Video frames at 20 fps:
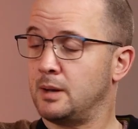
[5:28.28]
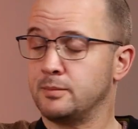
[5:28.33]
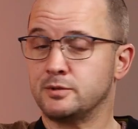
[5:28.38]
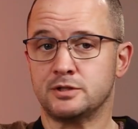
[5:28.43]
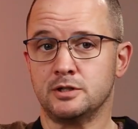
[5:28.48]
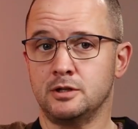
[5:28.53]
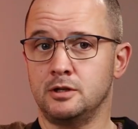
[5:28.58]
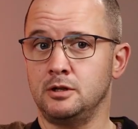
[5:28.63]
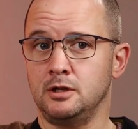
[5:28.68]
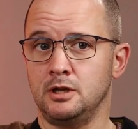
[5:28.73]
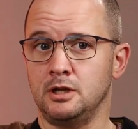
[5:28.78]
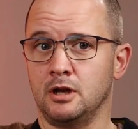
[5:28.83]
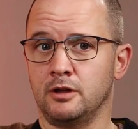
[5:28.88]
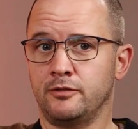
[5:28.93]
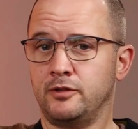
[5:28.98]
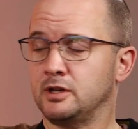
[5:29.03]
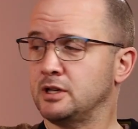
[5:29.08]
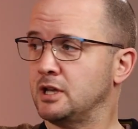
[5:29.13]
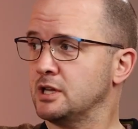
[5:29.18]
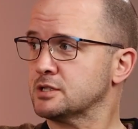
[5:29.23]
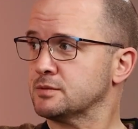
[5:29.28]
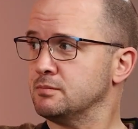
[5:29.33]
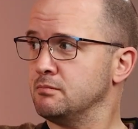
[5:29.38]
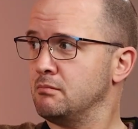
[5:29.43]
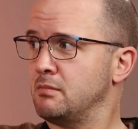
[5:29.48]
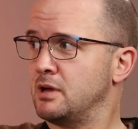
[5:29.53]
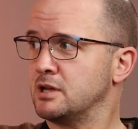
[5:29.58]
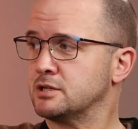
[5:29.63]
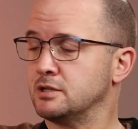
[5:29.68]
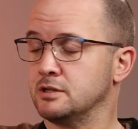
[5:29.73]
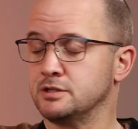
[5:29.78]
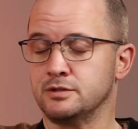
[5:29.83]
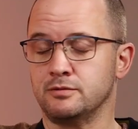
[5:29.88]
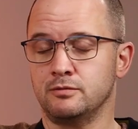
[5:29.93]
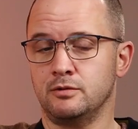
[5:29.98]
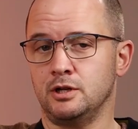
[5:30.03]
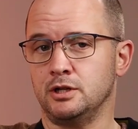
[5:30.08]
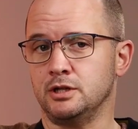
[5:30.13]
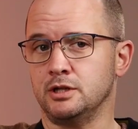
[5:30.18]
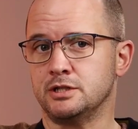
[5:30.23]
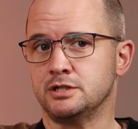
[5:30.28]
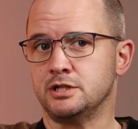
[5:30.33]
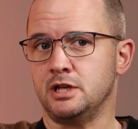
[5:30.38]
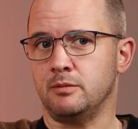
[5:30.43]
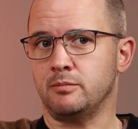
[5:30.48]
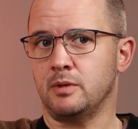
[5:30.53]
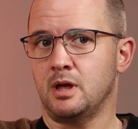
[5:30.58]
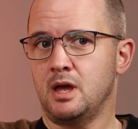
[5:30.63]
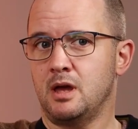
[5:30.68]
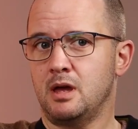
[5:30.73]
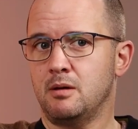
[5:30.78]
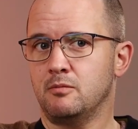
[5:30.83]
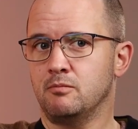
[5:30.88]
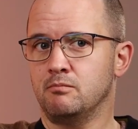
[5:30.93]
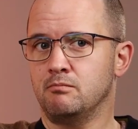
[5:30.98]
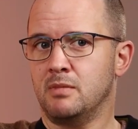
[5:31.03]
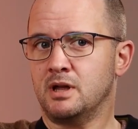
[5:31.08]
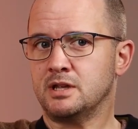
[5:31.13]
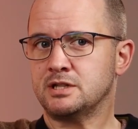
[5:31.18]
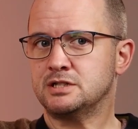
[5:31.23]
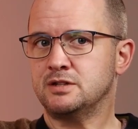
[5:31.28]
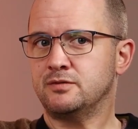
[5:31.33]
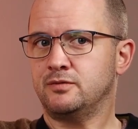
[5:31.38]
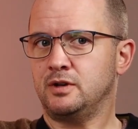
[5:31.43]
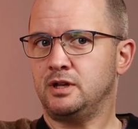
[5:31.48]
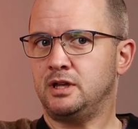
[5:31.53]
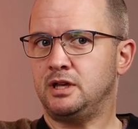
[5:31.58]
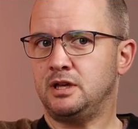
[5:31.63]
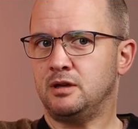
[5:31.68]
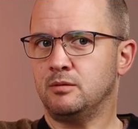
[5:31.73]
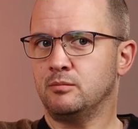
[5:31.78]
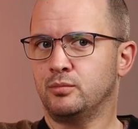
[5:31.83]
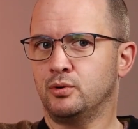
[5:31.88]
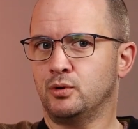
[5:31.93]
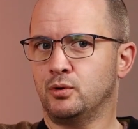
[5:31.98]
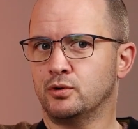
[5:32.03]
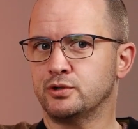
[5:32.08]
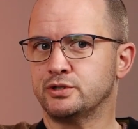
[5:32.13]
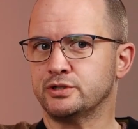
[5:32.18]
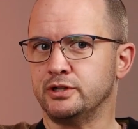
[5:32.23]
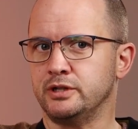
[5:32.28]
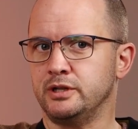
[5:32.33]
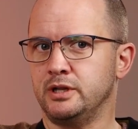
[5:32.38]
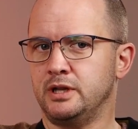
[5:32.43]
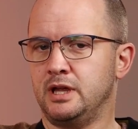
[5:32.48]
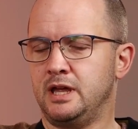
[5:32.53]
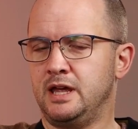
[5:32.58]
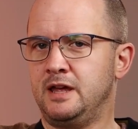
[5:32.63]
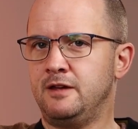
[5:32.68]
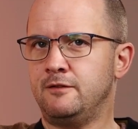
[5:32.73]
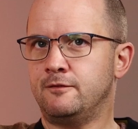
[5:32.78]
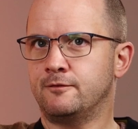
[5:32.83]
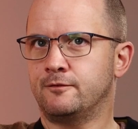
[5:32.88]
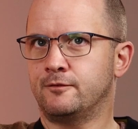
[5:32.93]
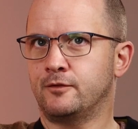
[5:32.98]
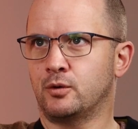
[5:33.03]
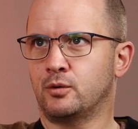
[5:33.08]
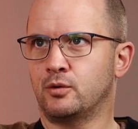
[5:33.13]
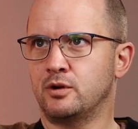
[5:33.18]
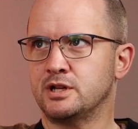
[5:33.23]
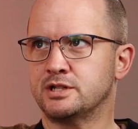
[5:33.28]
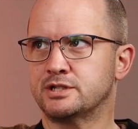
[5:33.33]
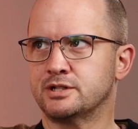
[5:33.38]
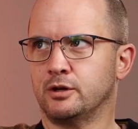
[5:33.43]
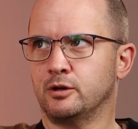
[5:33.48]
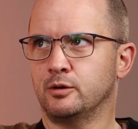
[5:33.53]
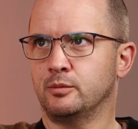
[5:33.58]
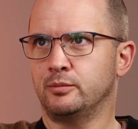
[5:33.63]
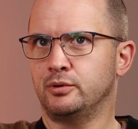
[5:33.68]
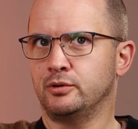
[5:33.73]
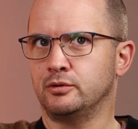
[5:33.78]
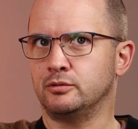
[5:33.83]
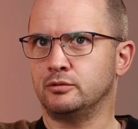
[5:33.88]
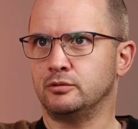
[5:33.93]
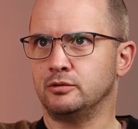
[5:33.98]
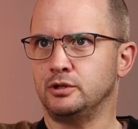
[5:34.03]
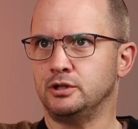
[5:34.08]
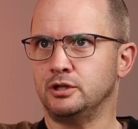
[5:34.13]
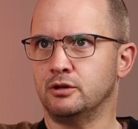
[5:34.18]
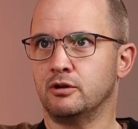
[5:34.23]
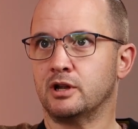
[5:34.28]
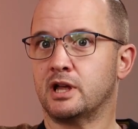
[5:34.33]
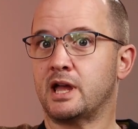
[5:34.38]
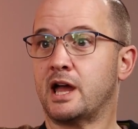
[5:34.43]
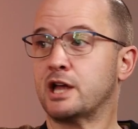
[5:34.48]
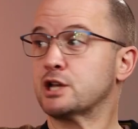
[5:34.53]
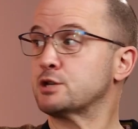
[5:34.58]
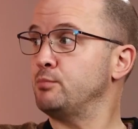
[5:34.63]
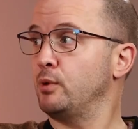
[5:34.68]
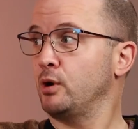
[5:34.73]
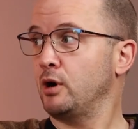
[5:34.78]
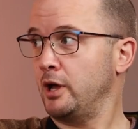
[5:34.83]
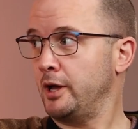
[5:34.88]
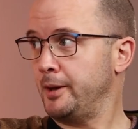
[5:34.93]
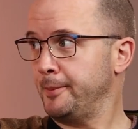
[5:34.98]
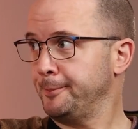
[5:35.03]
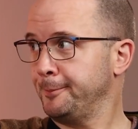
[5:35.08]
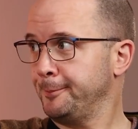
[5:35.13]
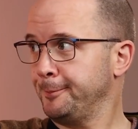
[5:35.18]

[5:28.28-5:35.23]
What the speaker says: Absolutely. I think that's a really good tip. Massively important. If, for example, you're a cash buyer